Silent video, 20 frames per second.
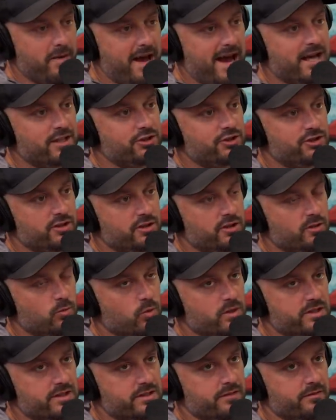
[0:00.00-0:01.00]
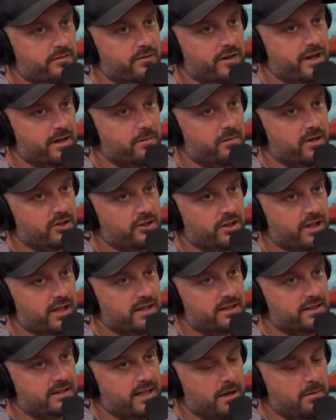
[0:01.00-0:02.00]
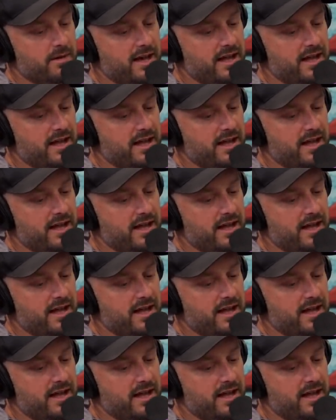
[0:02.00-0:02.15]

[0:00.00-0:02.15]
MASH was very much in its time.